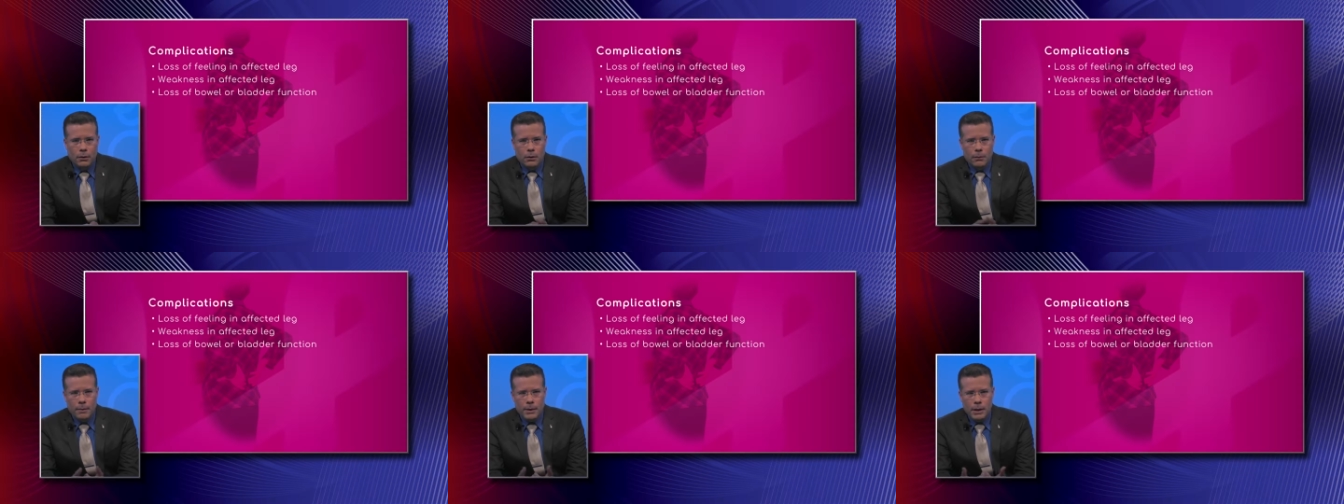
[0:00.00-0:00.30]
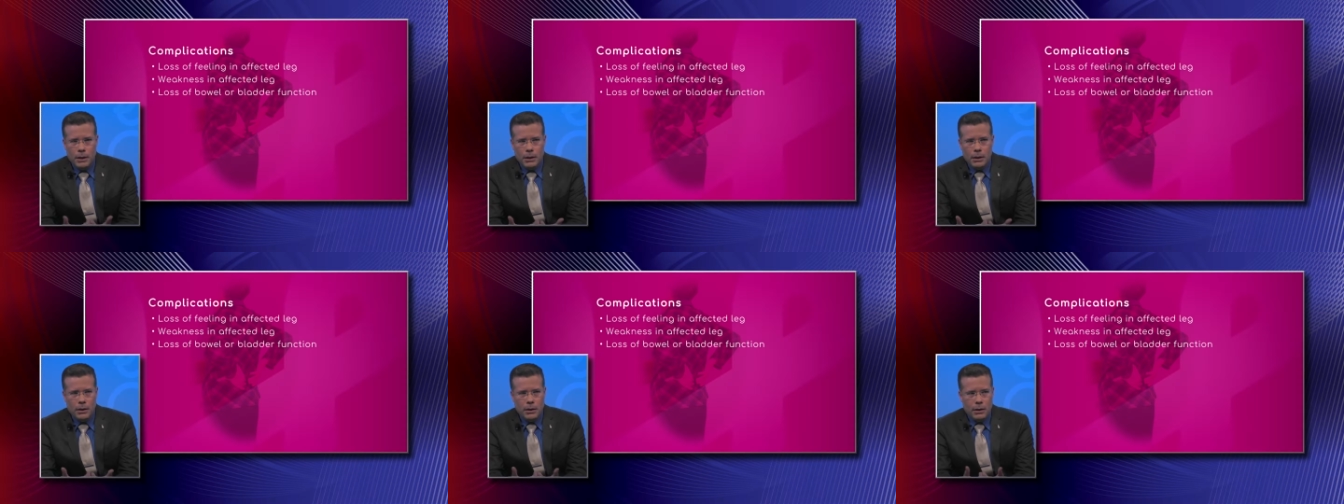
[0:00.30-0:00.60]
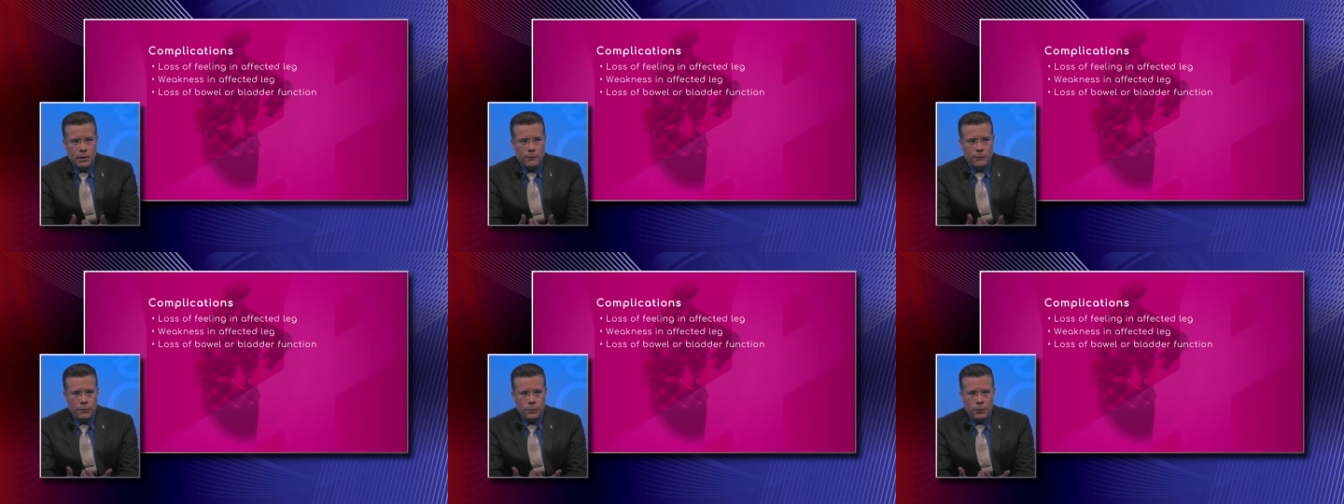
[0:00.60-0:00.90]
will be
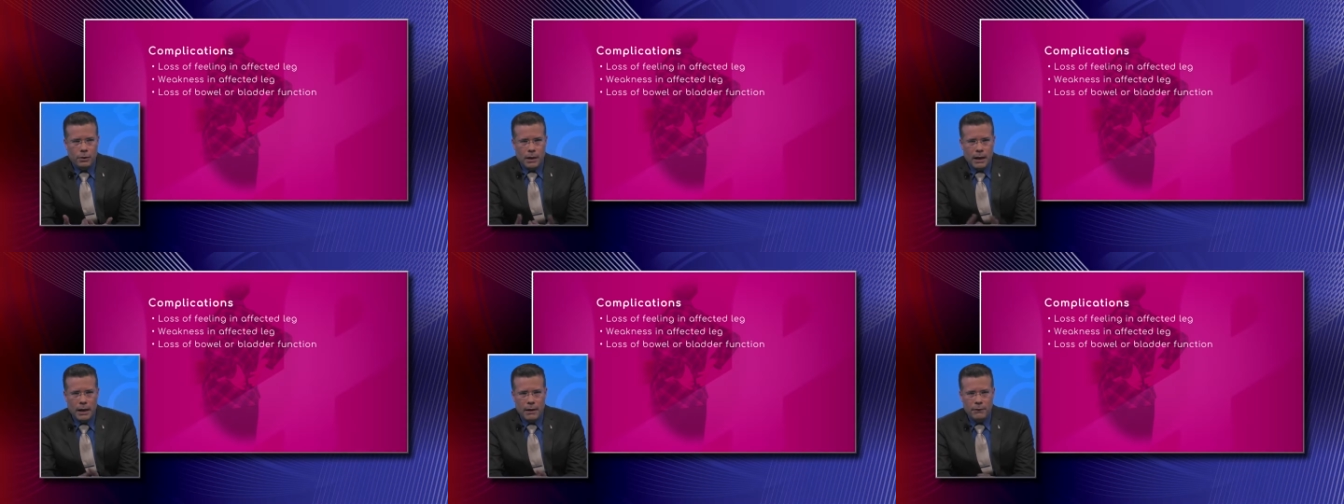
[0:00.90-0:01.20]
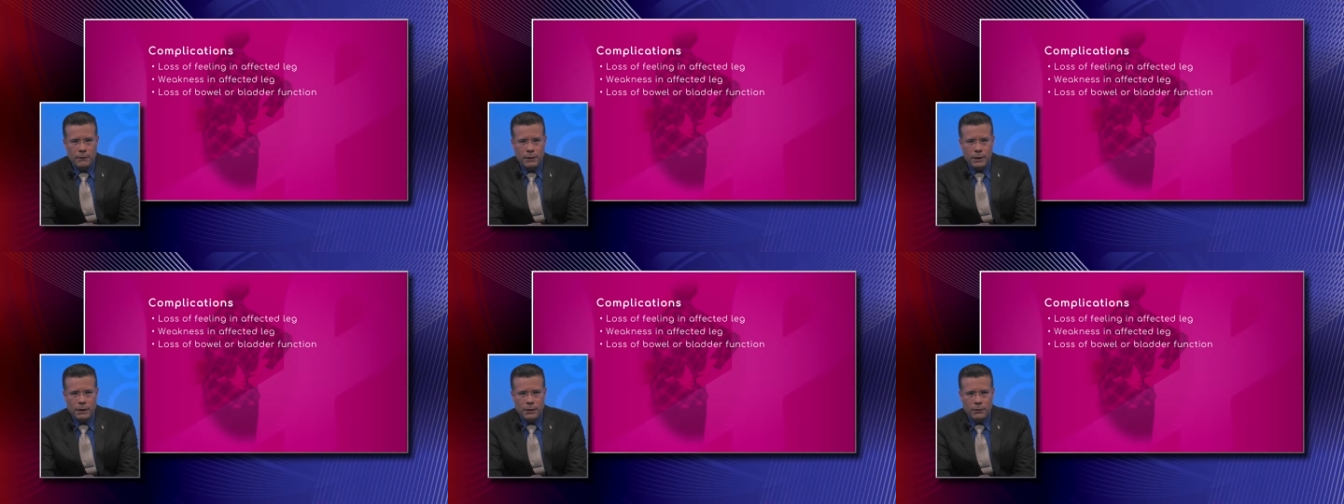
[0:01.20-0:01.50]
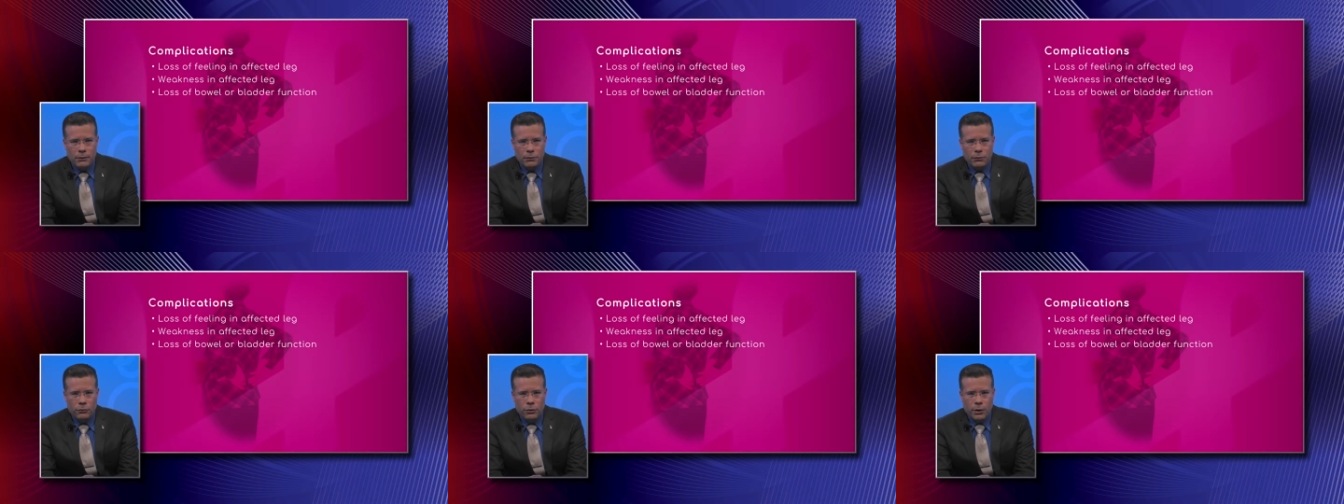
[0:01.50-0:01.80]
if you're
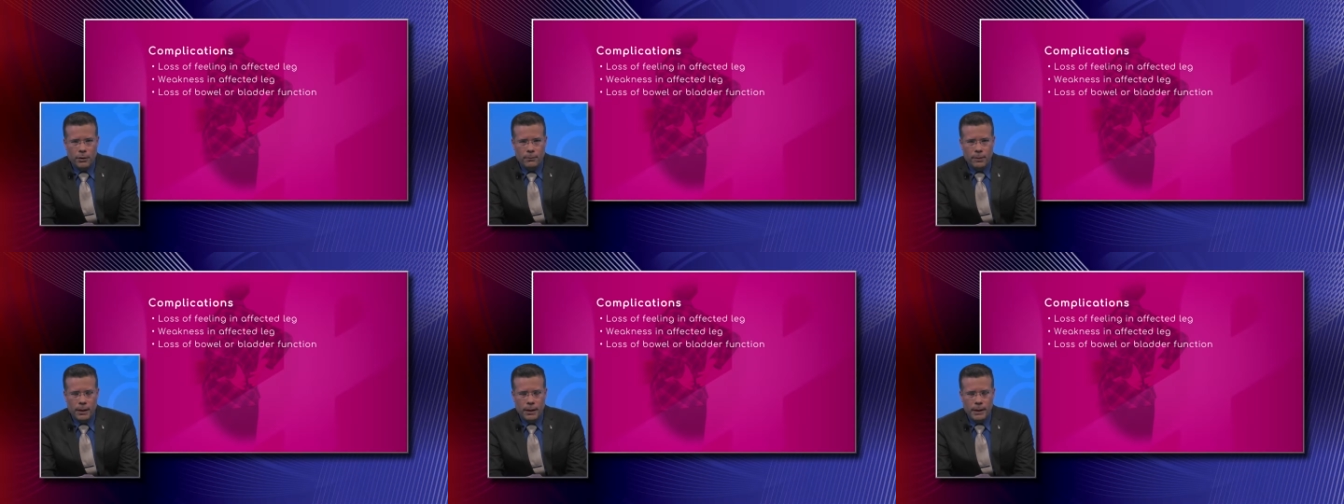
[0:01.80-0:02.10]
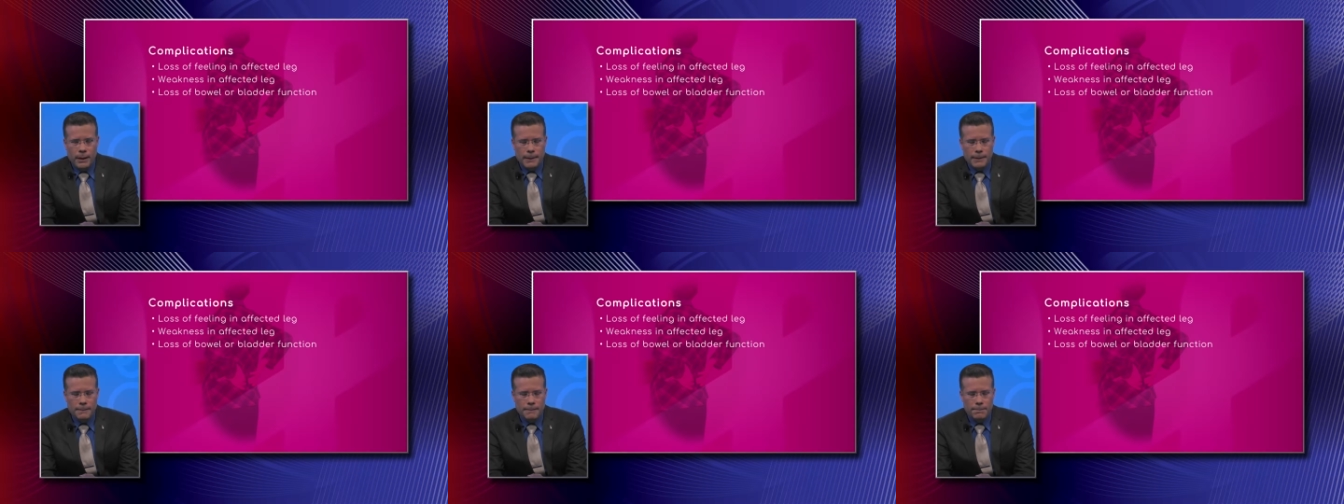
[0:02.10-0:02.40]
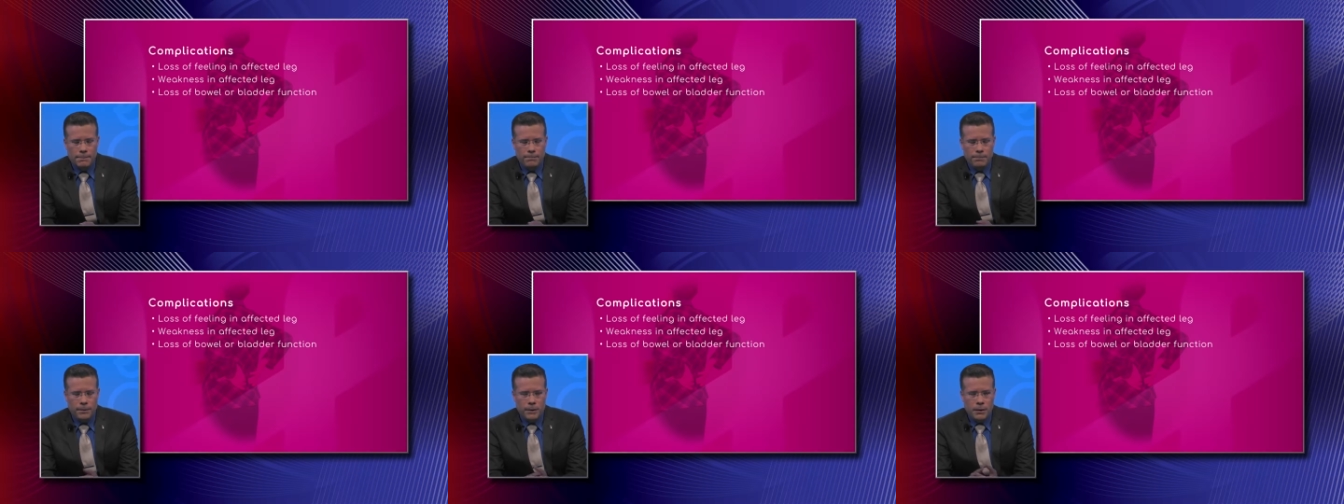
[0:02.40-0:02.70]
having some
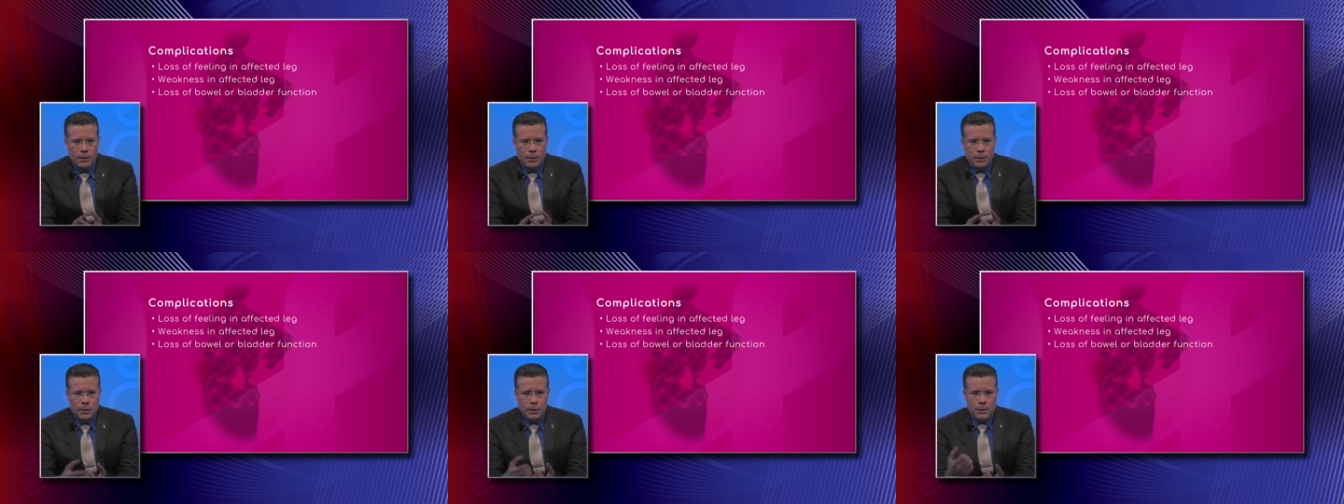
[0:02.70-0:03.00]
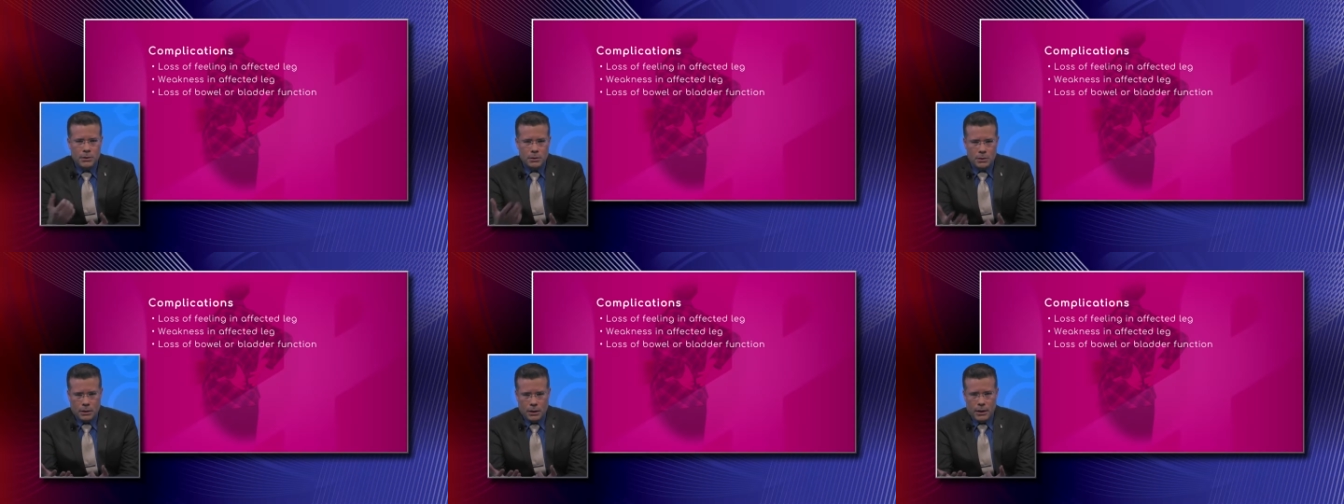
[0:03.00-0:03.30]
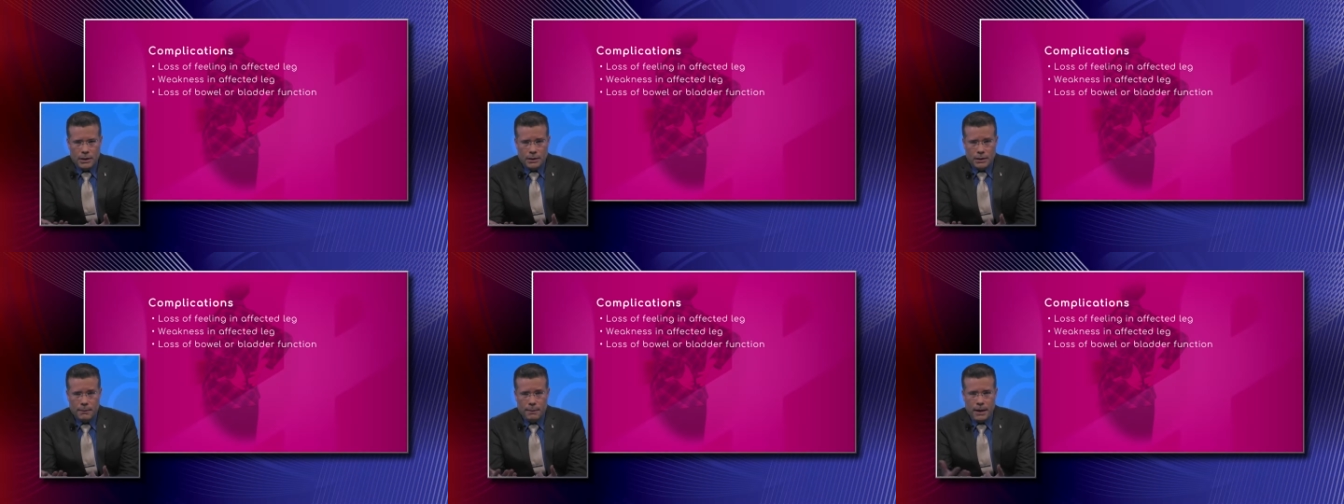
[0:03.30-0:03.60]
um,
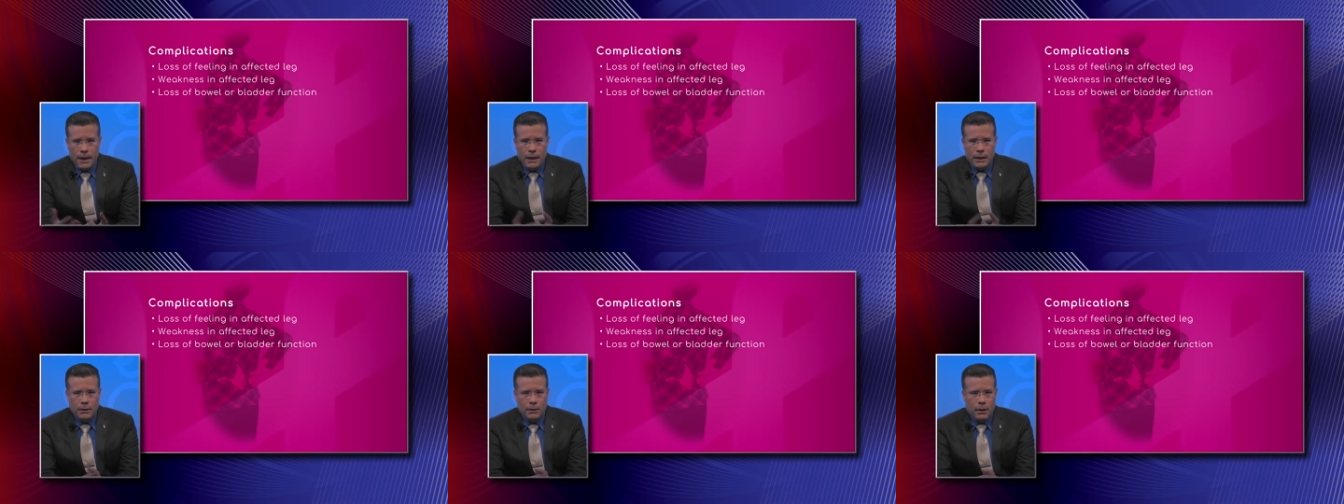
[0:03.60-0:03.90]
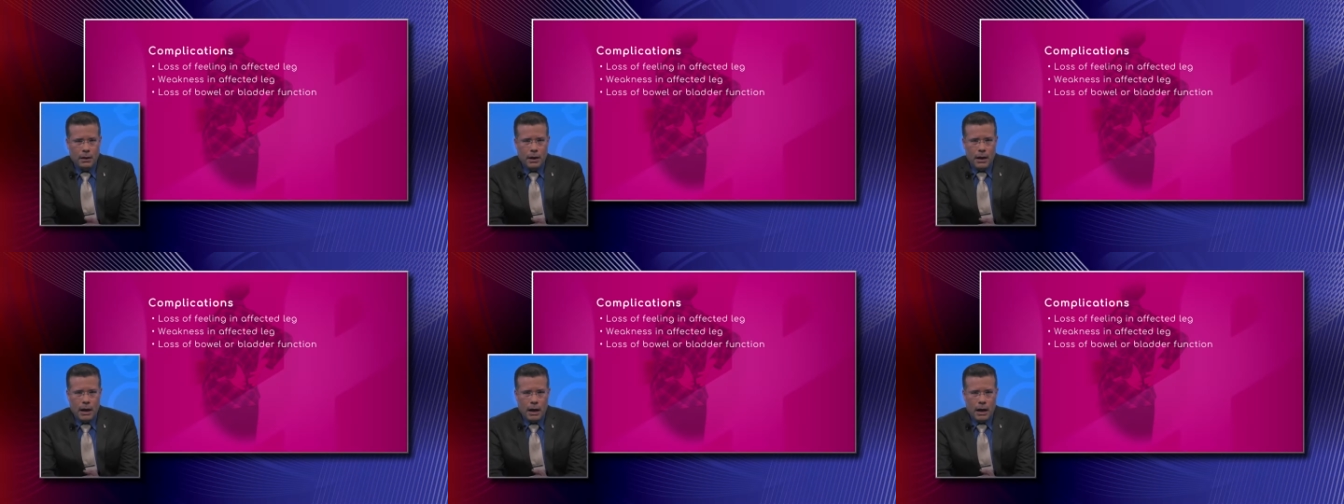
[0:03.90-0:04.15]
uh, the pain.